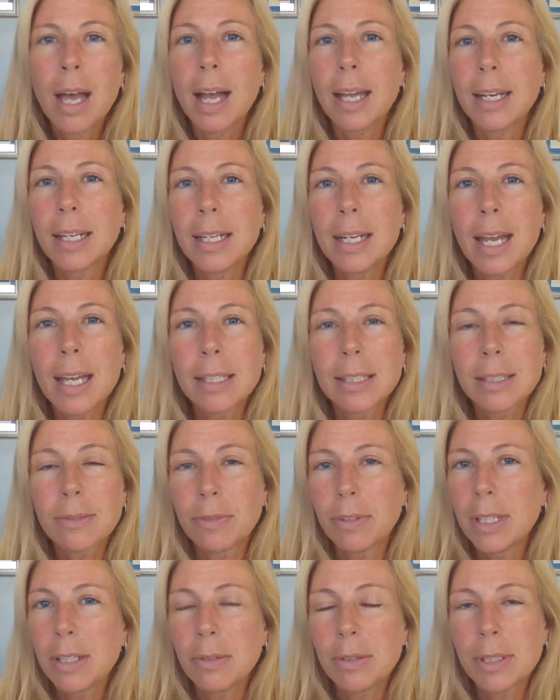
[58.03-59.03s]
I didn't ask
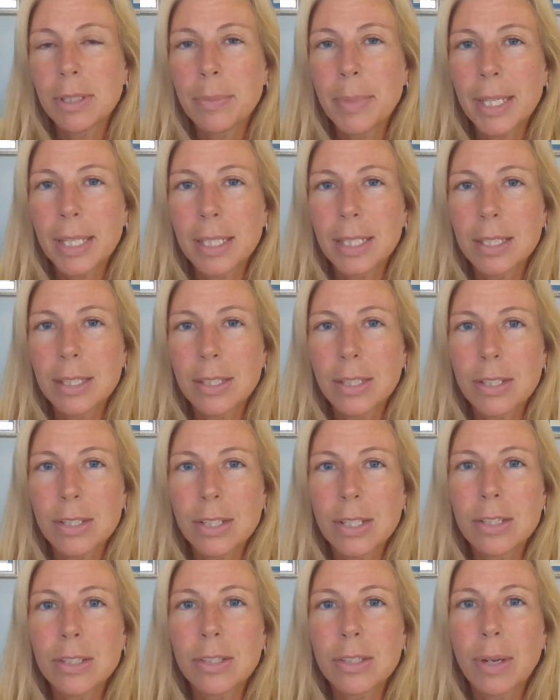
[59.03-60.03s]
for anyone to make a
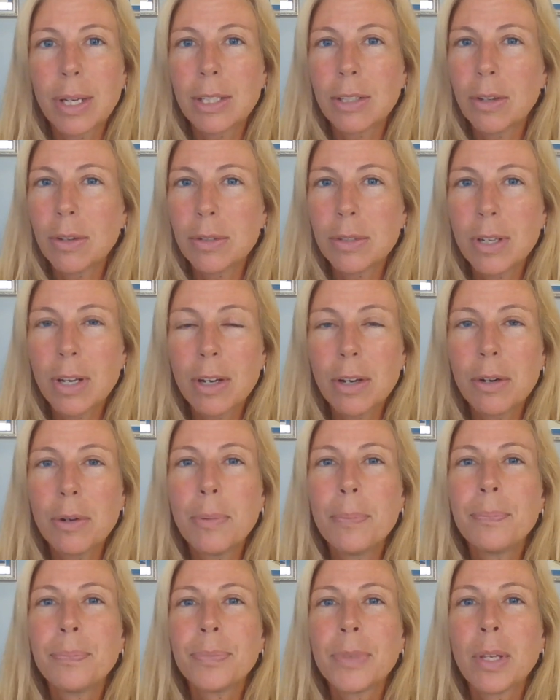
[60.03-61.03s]
decision, so I don't
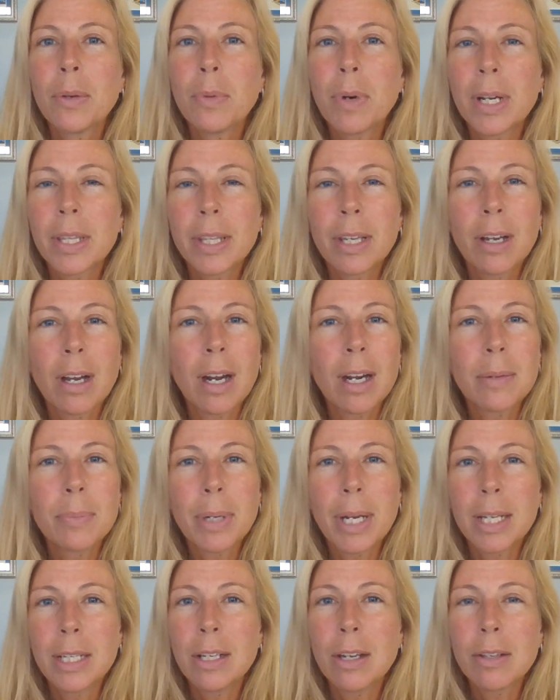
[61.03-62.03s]
know where they are,
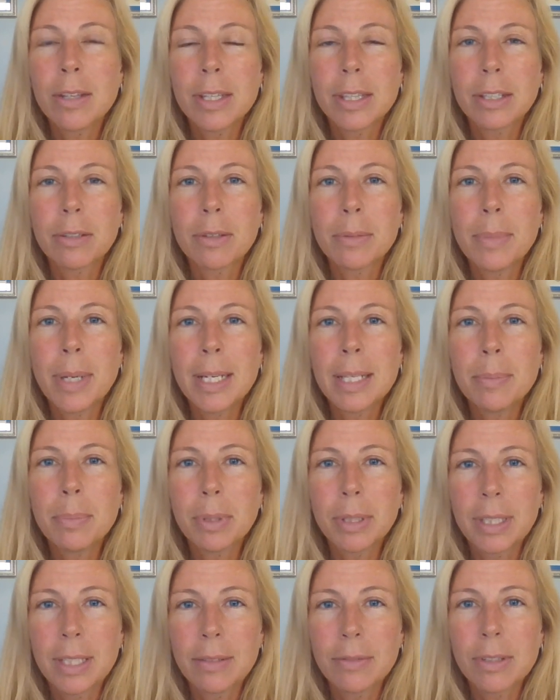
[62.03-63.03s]
but I know that there were many
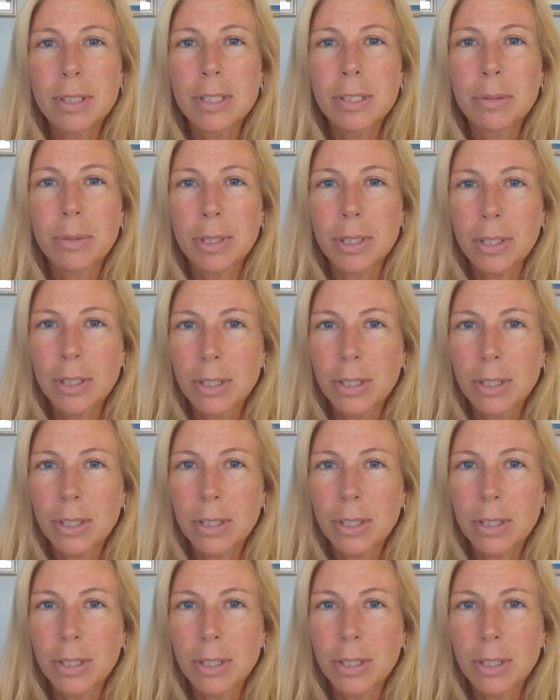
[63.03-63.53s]
believers who were